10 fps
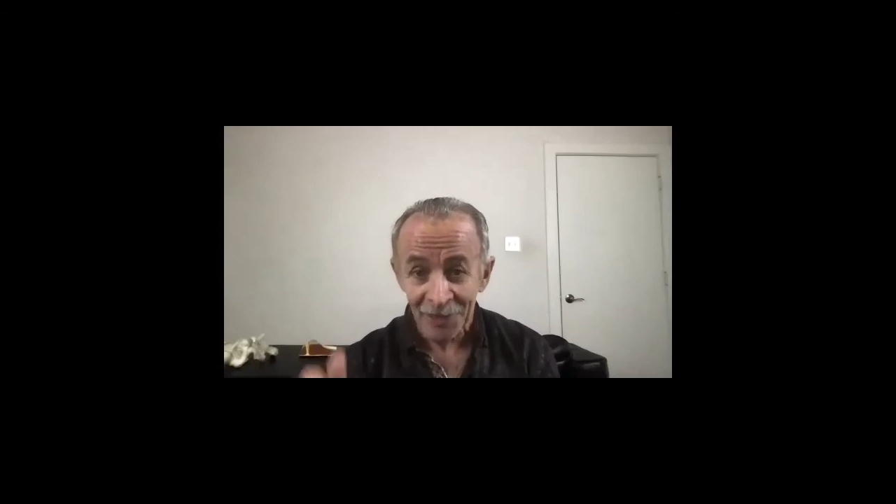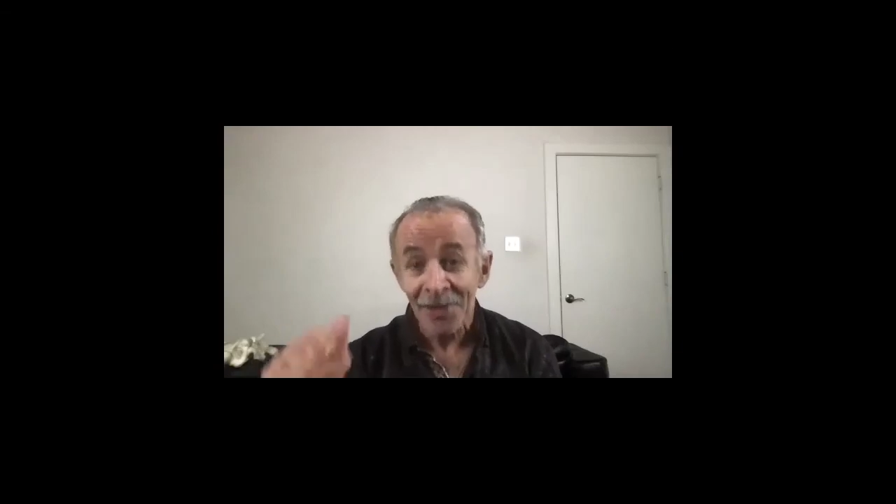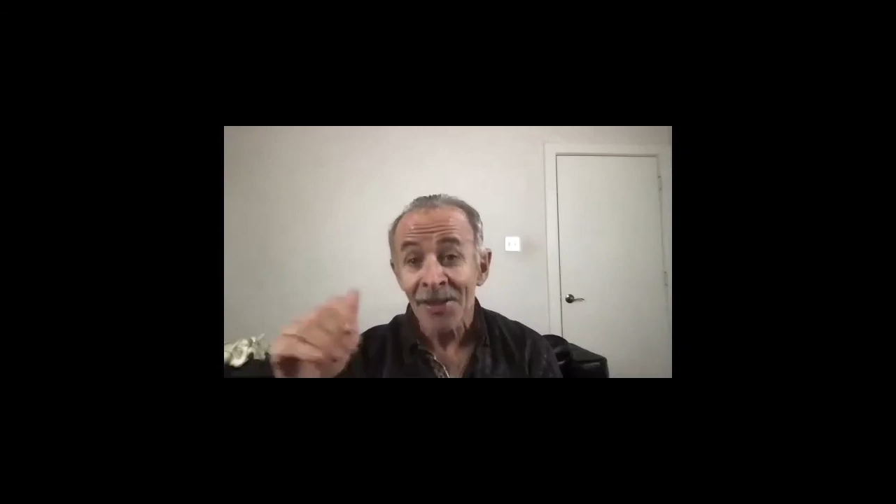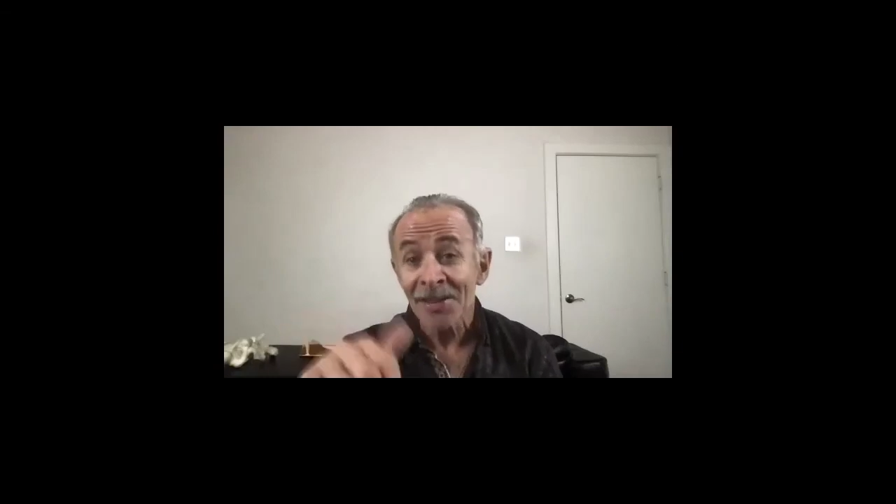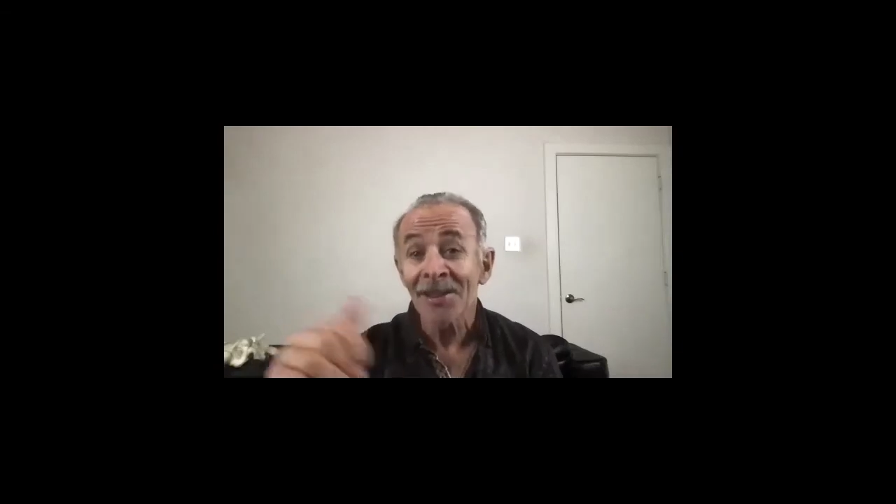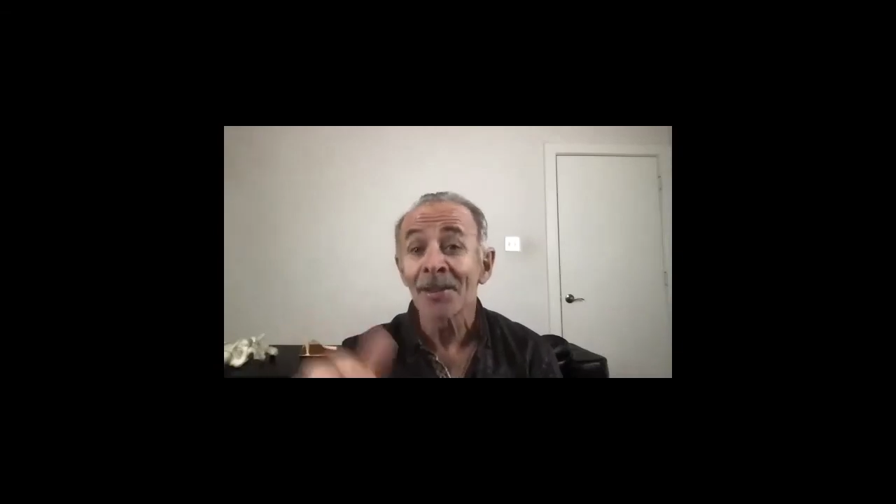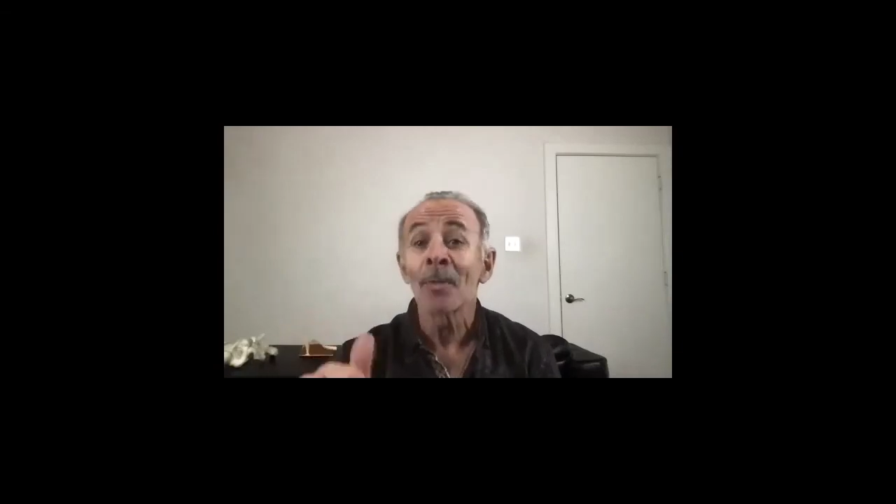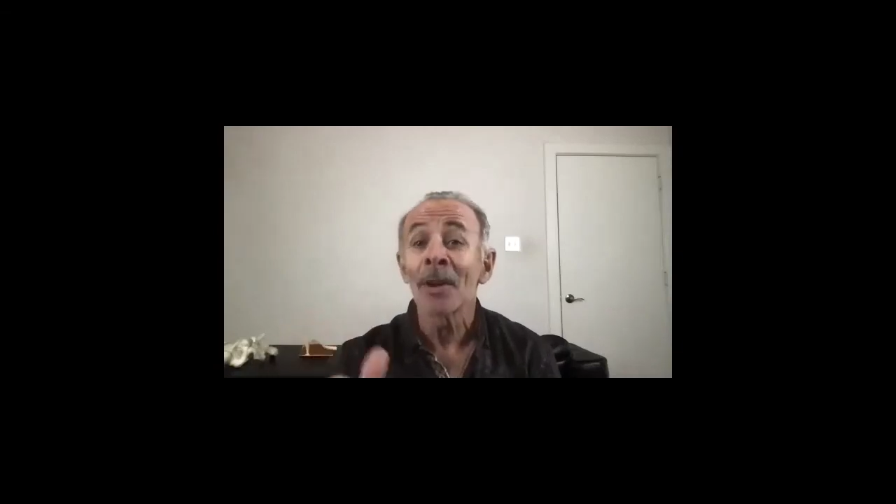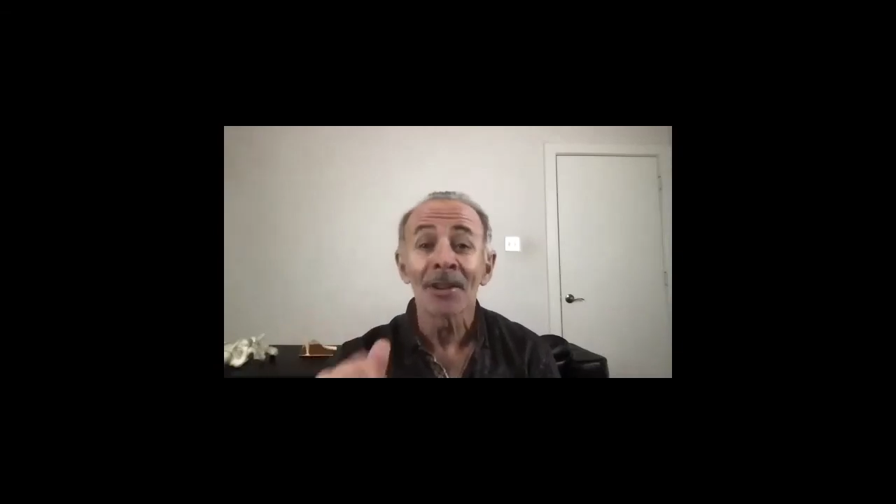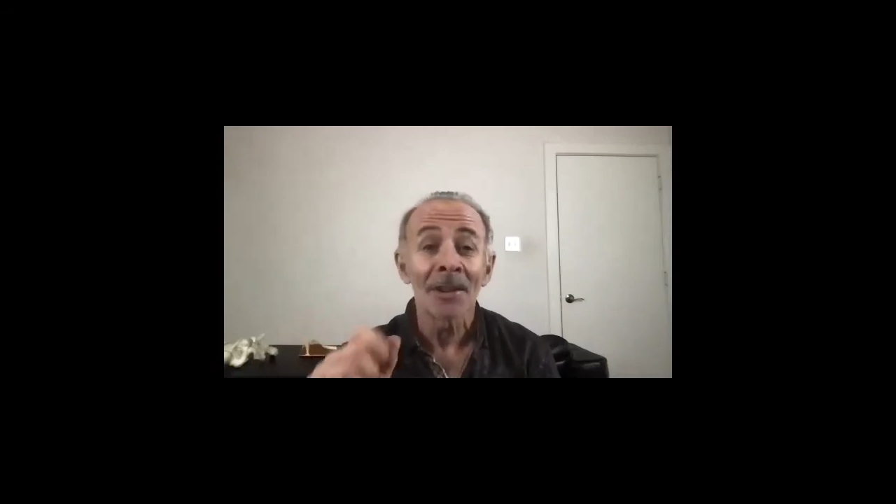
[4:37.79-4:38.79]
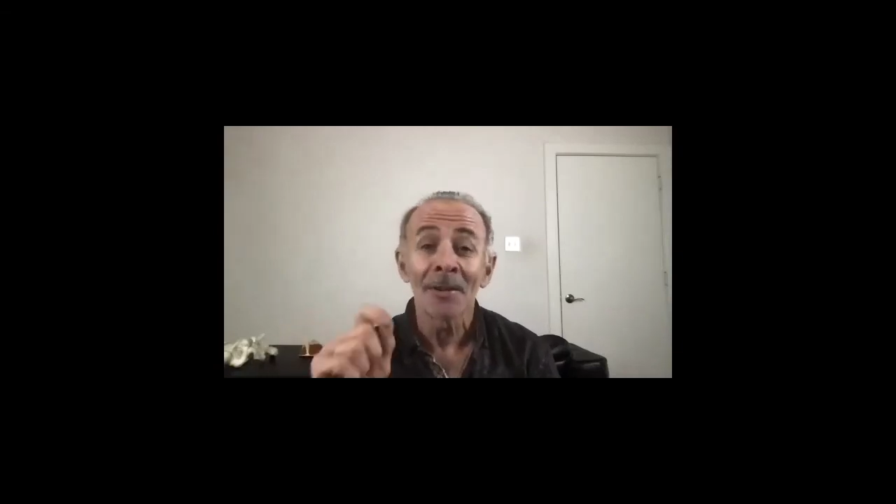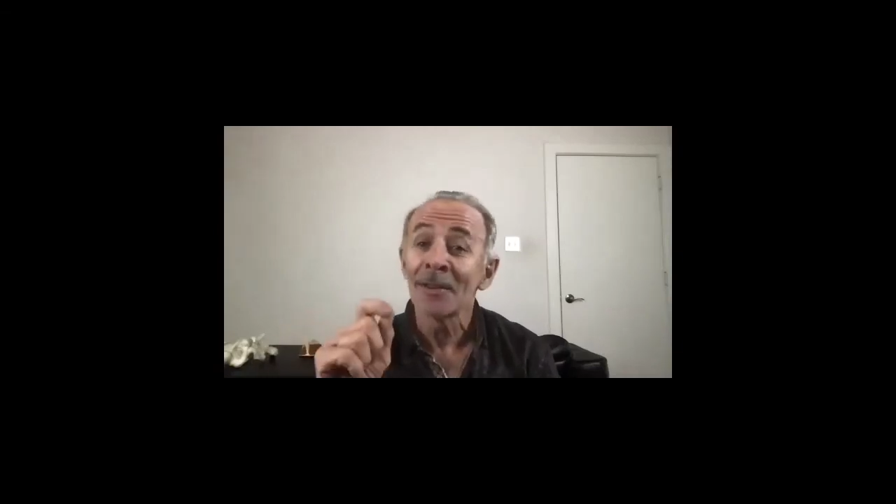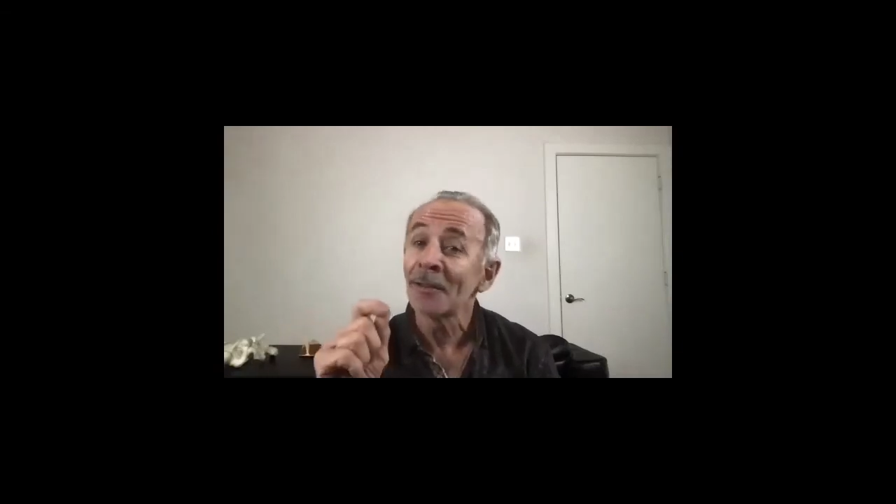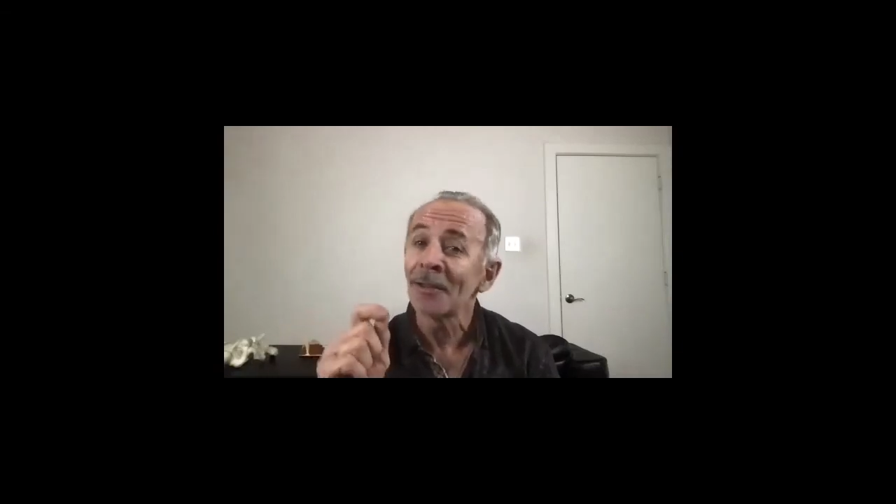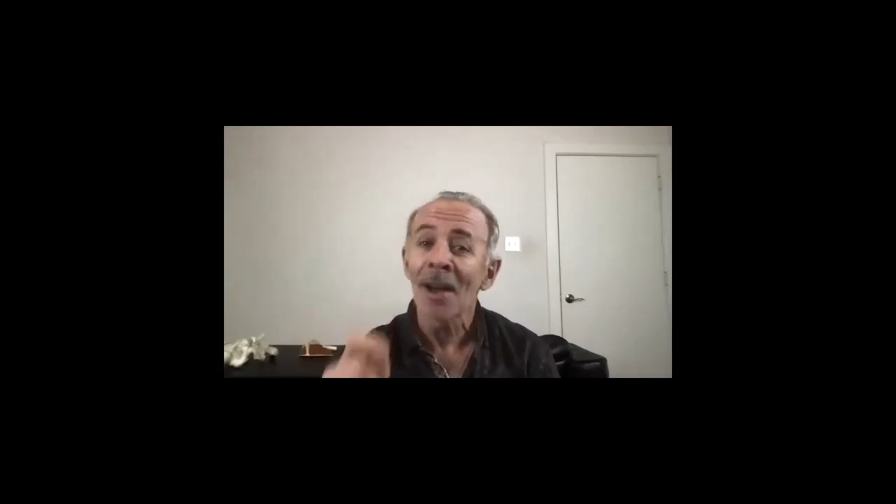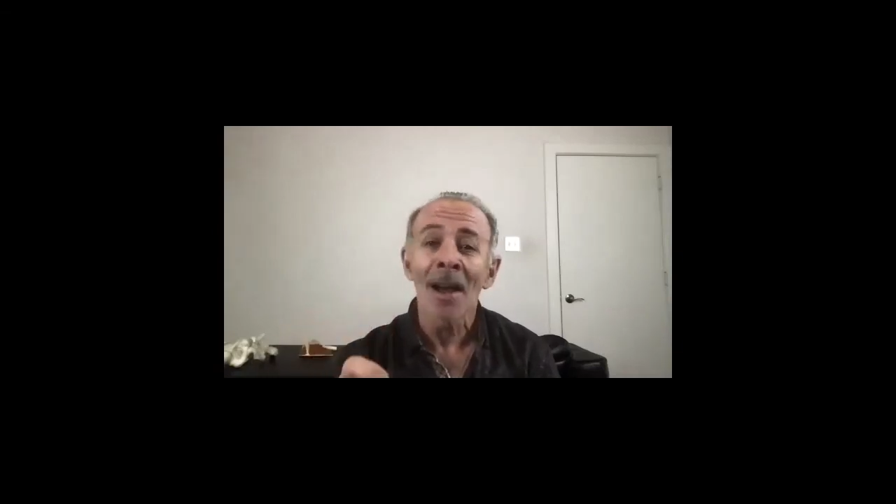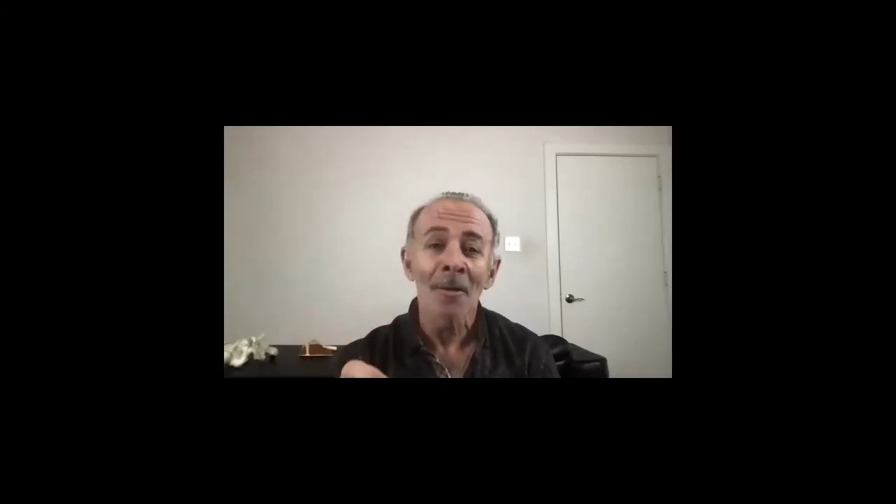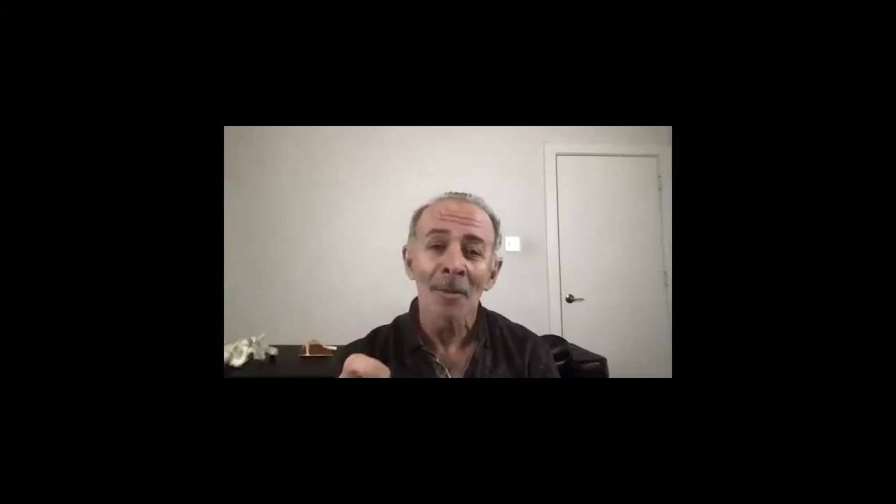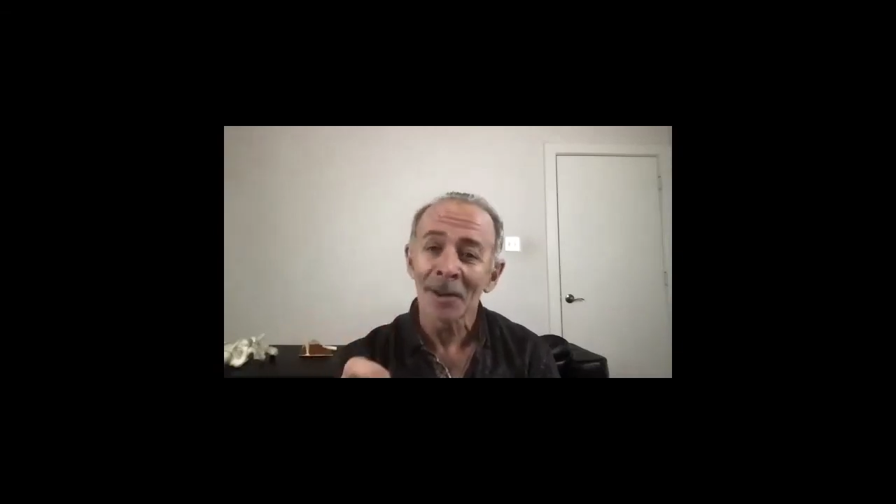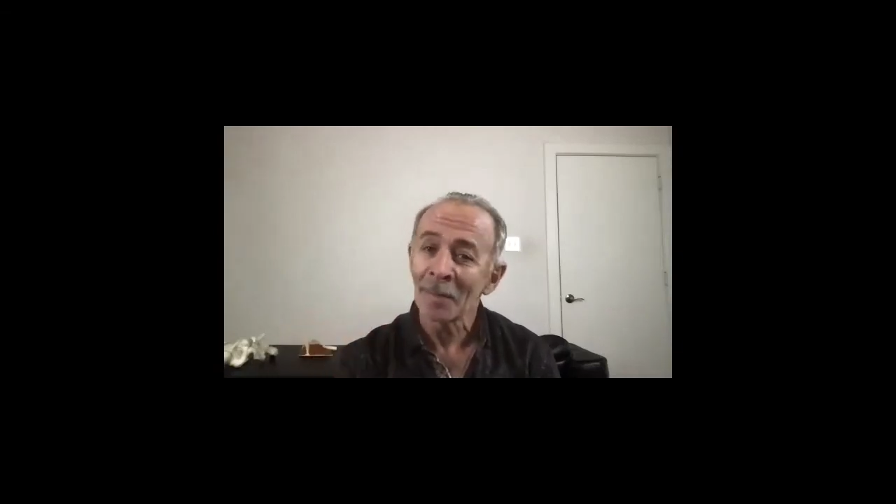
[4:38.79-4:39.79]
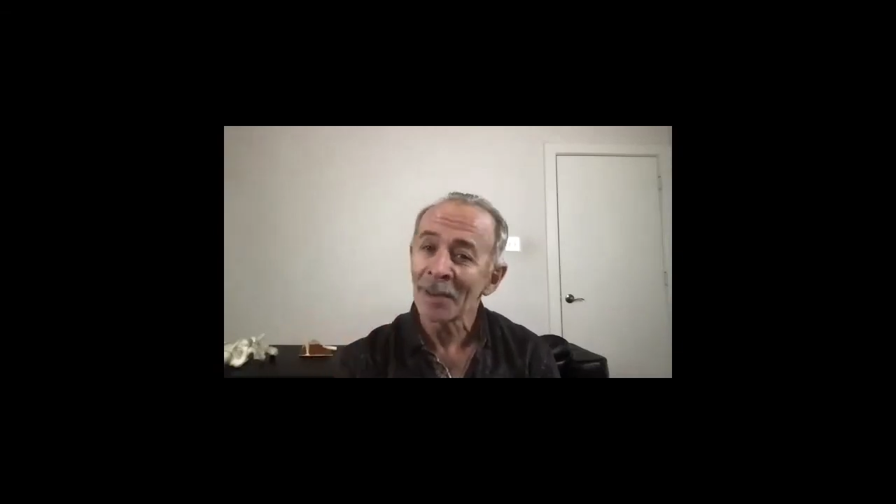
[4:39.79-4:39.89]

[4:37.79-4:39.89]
this is the one you do not want to miss.